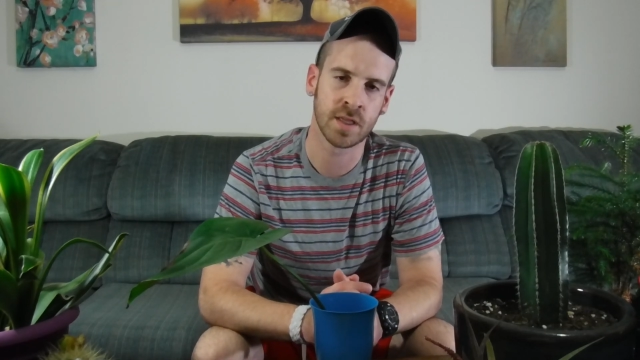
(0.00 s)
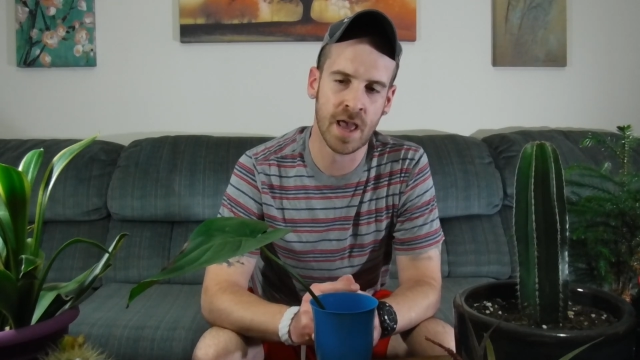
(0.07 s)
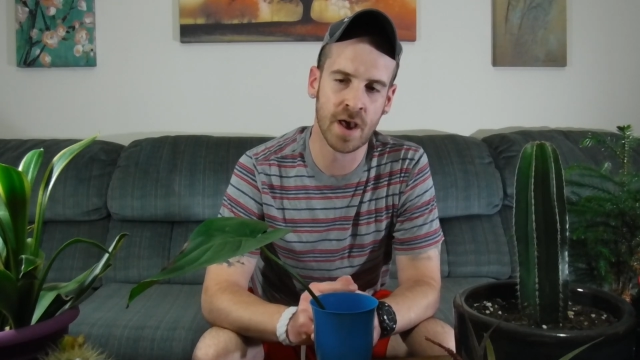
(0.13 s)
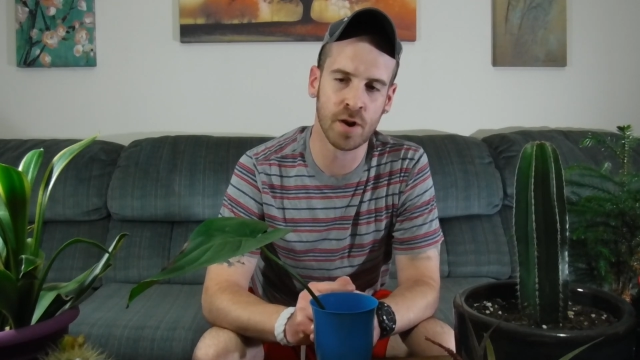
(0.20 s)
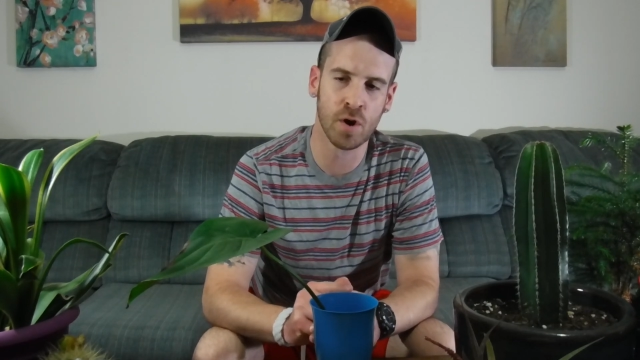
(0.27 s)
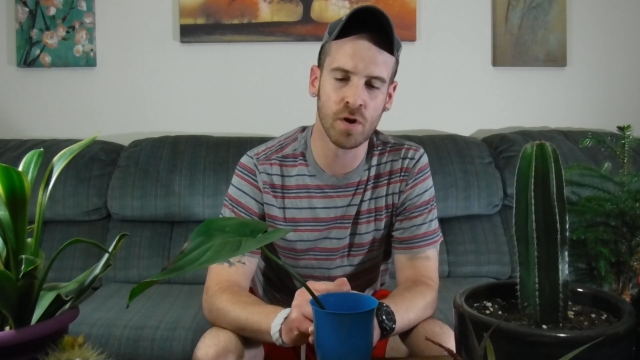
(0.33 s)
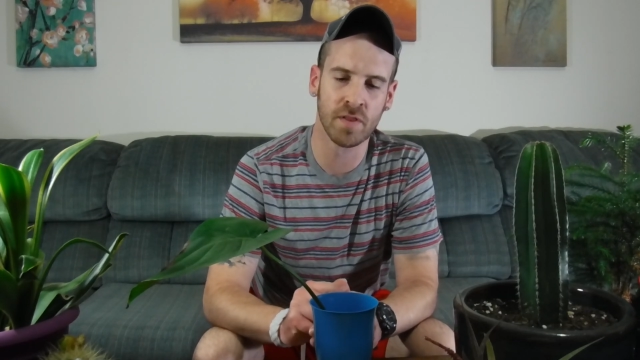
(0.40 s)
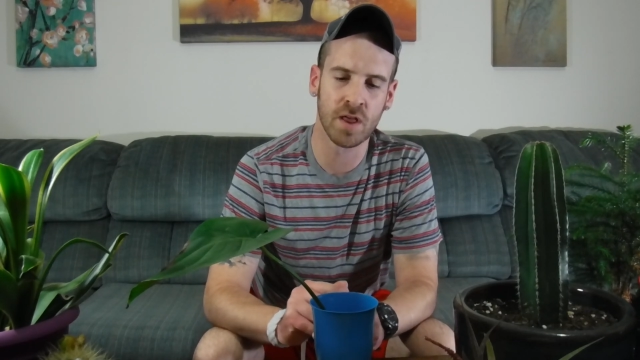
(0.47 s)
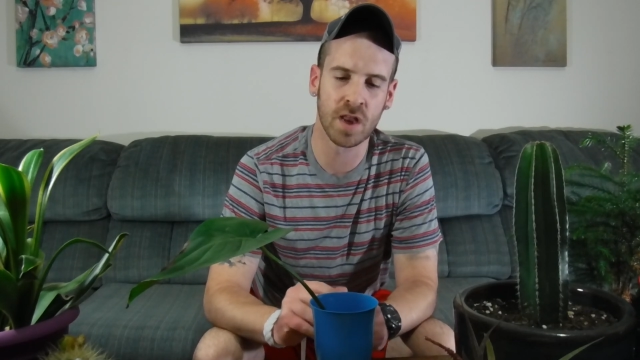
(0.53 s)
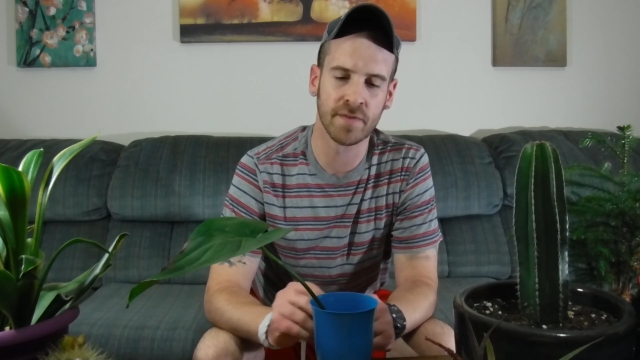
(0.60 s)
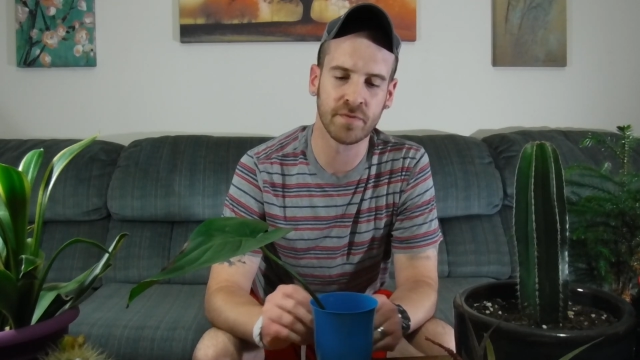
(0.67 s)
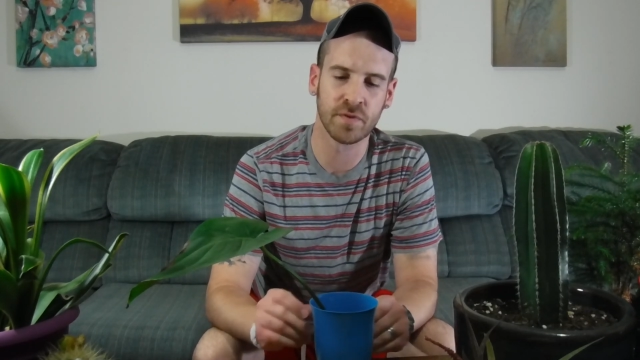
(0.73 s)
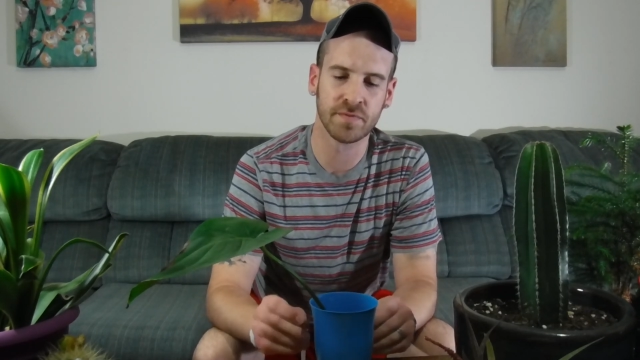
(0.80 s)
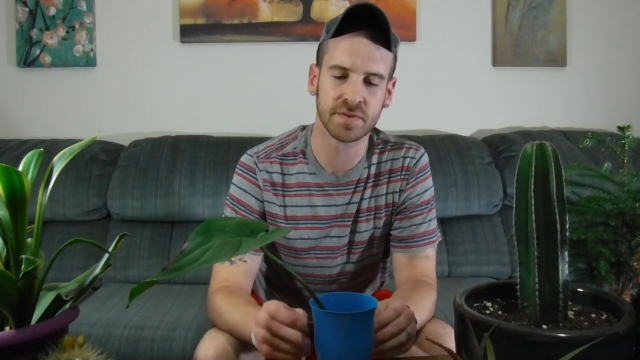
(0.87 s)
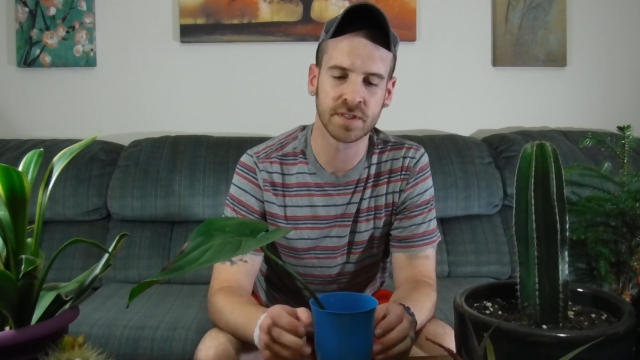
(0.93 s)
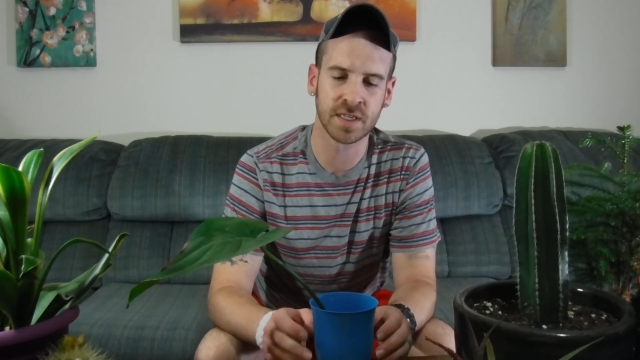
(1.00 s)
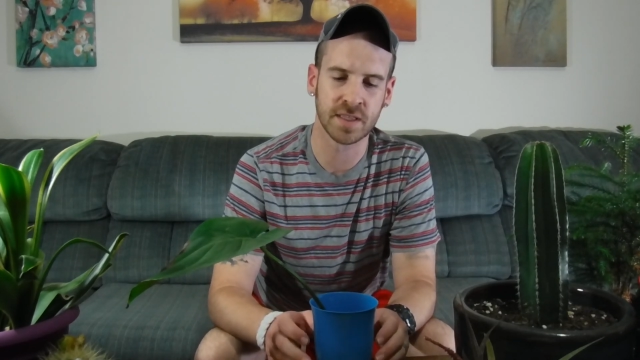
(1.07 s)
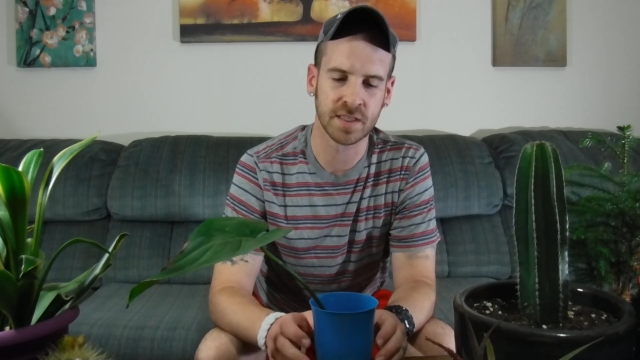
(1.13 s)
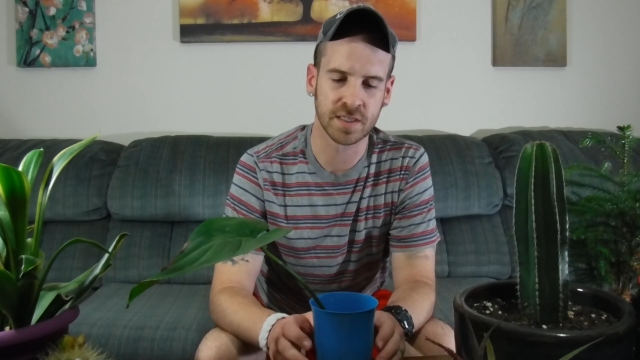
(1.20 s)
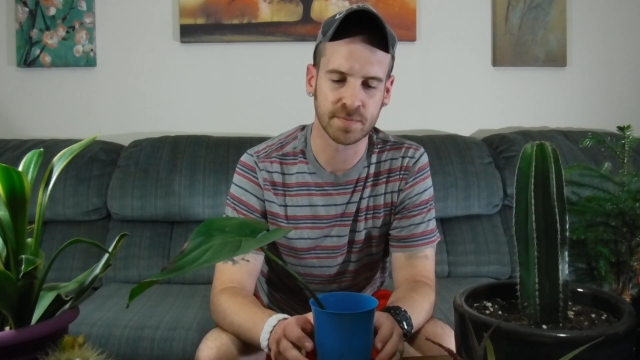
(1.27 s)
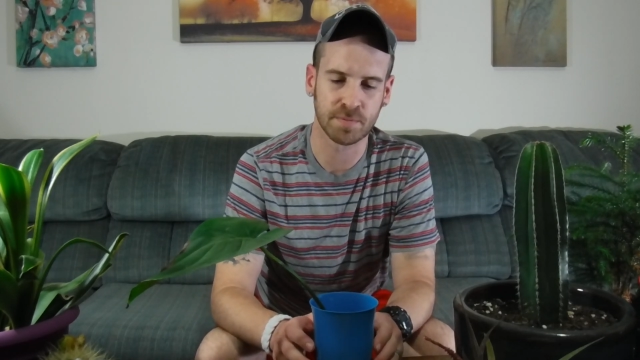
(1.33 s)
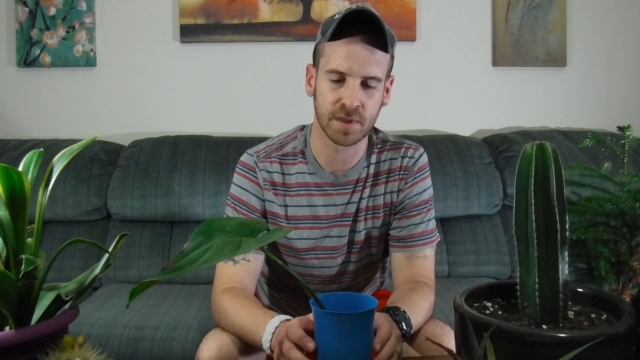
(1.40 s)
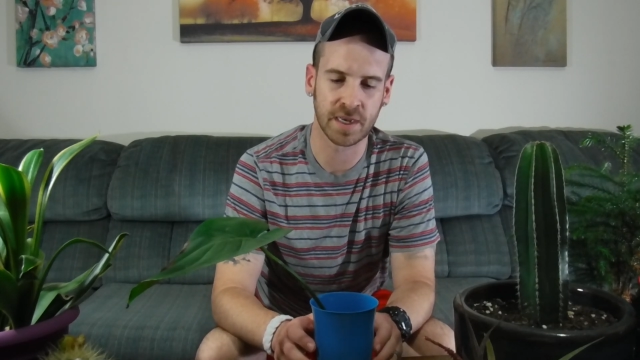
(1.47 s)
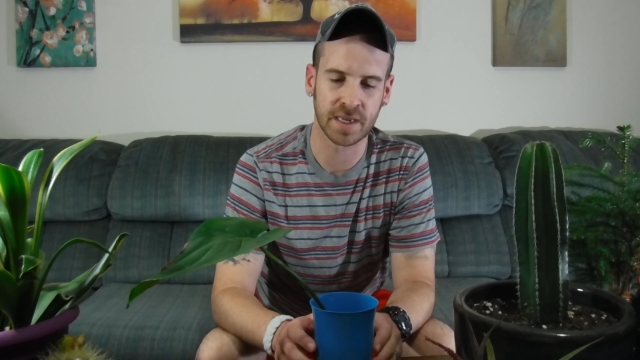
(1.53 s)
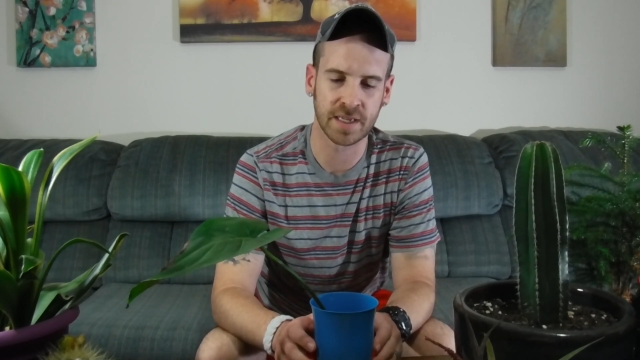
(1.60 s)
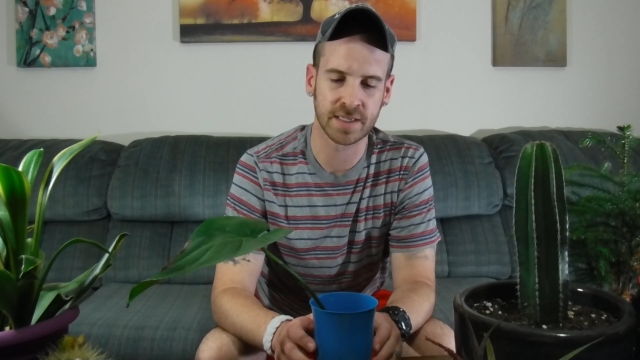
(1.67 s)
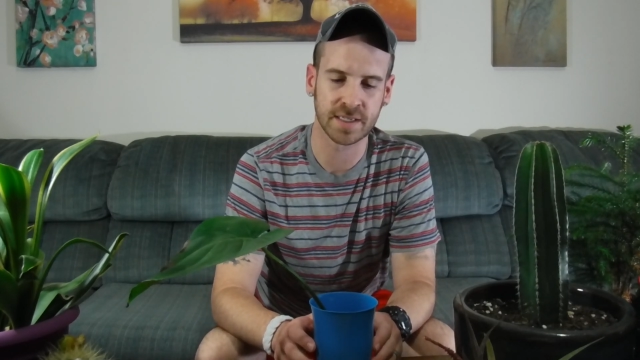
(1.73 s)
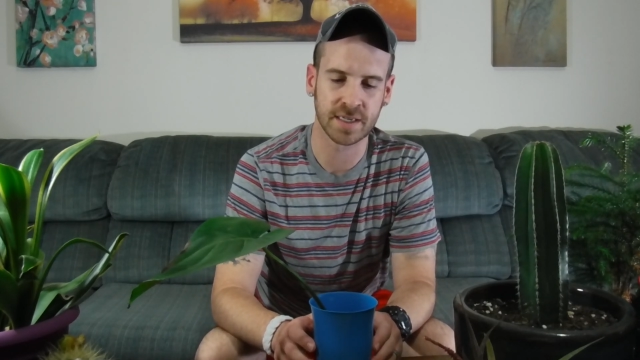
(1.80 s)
Now, I know a lot of you have seen this plant.